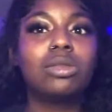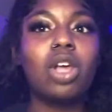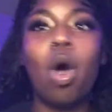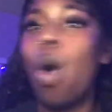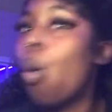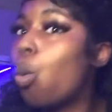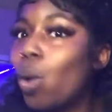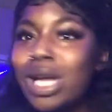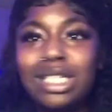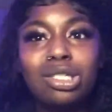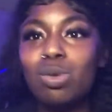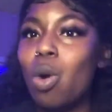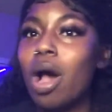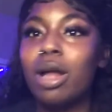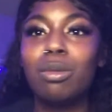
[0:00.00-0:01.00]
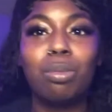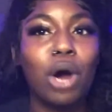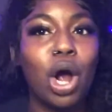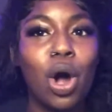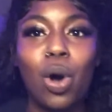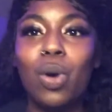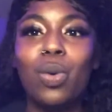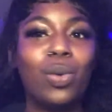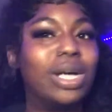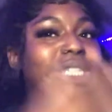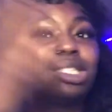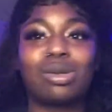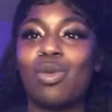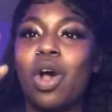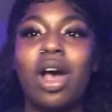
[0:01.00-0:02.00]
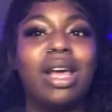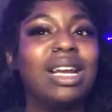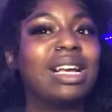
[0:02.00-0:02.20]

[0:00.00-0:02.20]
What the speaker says: Which one, bro? Which one?